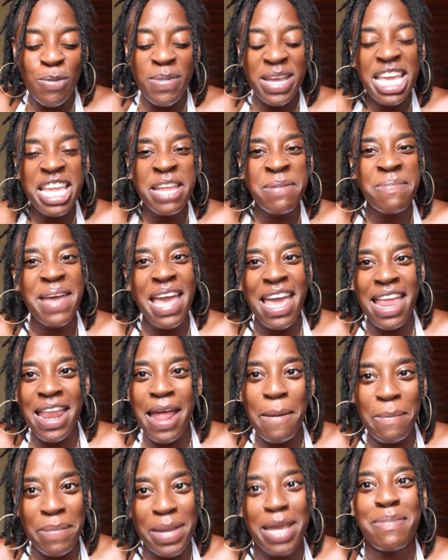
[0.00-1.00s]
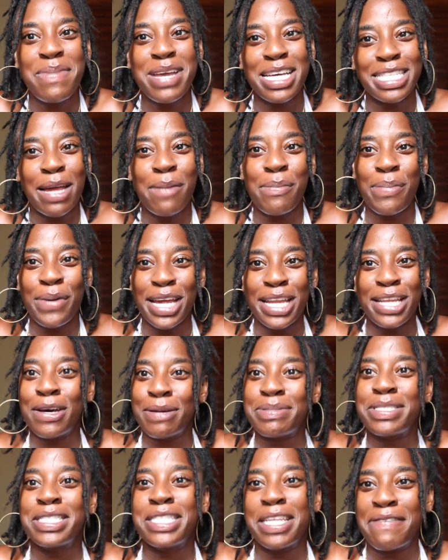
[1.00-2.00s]
be getting mad at me because I'm bringing
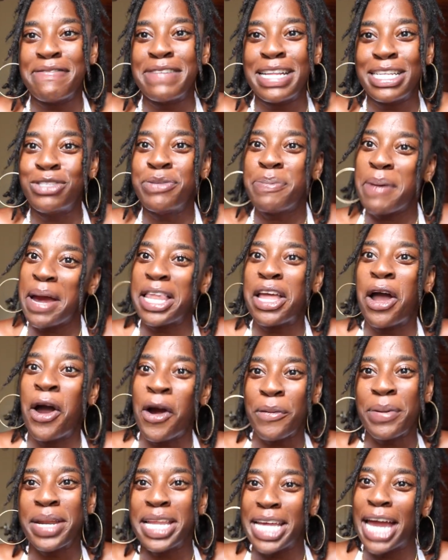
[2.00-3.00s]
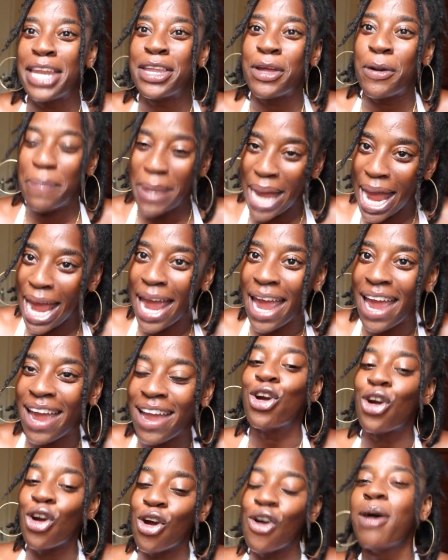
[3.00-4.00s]
up stuff that you probably already got in your
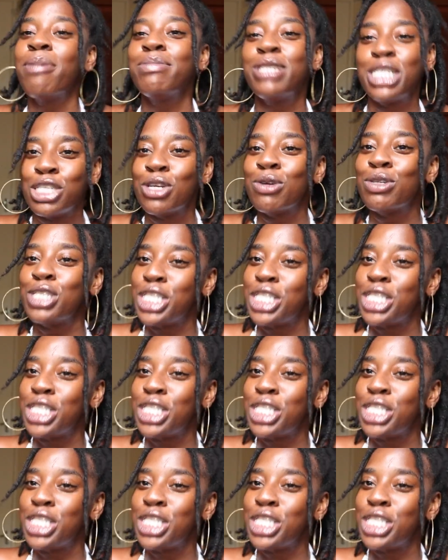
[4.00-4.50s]
bag. Girl, I'm just your